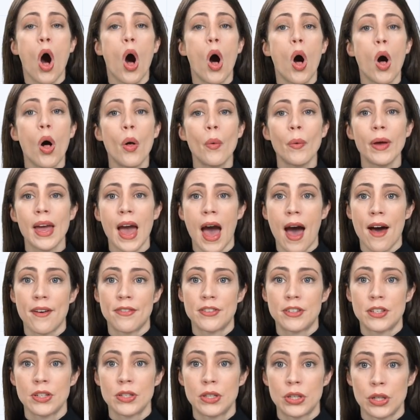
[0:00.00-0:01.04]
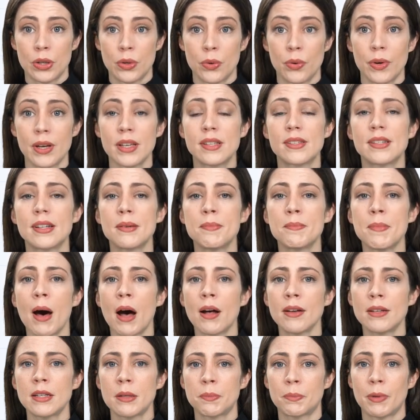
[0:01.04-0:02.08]
all we have to do is to
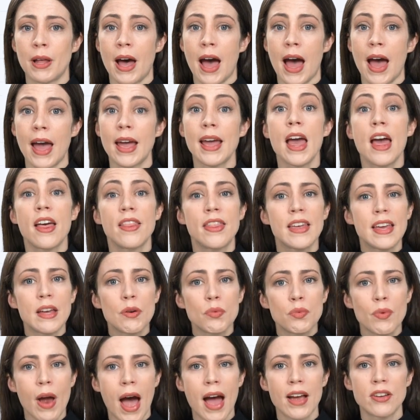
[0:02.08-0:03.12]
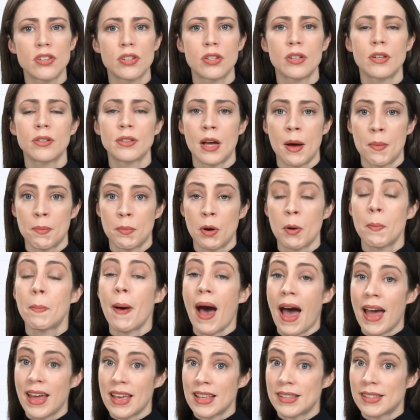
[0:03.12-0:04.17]
multiply the irrational number
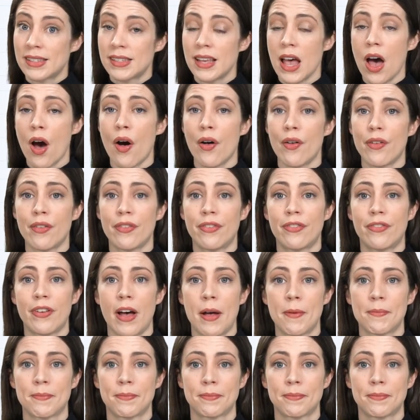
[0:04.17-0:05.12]
by itself.